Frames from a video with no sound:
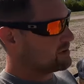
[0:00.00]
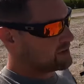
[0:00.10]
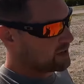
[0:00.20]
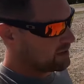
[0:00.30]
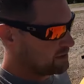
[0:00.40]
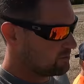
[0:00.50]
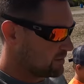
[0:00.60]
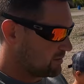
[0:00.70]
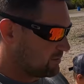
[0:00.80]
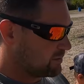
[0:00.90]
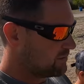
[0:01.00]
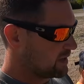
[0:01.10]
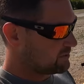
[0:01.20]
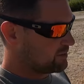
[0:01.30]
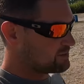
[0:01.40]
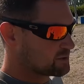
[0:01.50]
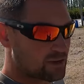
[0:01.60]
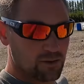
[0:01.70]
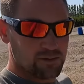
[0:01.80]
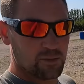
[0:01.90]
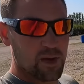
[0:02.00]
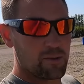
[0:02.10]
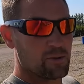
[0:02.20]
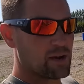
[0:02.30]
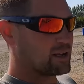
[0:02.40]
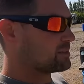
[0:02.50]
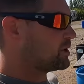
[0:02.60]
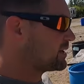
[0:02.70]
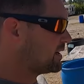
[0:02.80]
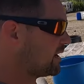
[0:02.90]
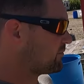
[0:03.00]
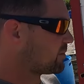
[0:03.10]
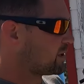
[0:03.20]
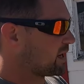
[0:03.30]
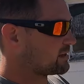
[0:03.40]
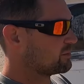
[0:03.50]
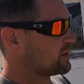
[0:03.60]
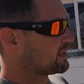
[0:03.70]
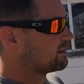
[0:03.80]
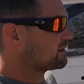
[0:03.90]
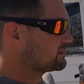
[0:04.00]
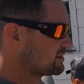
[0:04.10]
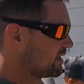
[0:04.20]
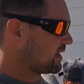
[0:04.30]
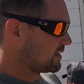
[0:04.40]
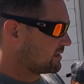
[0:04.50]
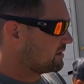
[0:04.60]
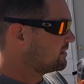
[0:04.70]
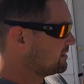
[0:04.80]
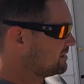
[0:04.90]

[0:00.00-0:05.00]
Well, yeah, well, we've had, we've struggled. So maybe we got the monkey off our back, the bad luck is gone, and